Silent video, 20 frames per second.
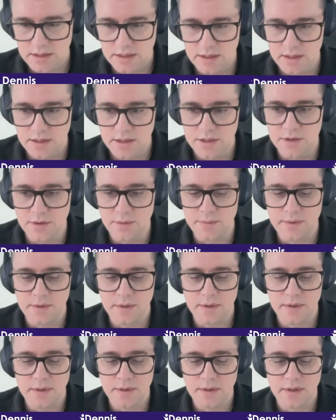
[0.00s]
You know,
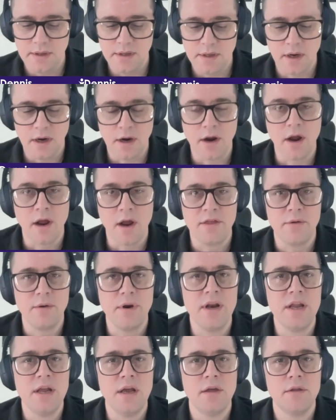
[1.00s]
are there
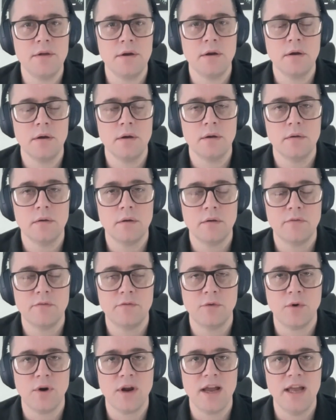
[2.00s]
any other
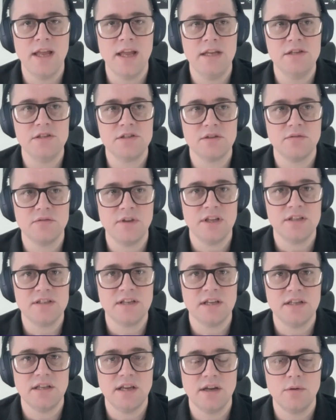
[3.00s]
varieties of
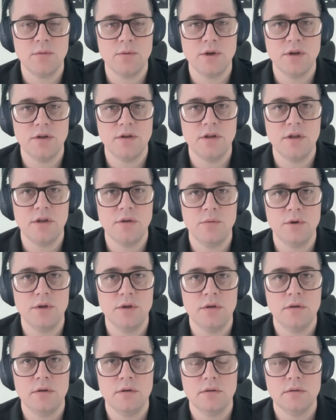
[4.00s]
antidiarrheal that you would?
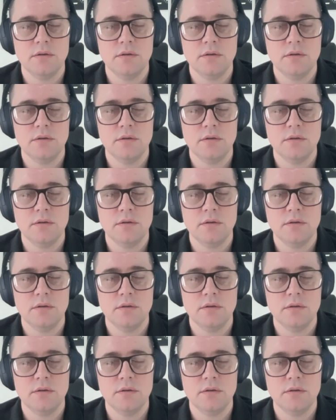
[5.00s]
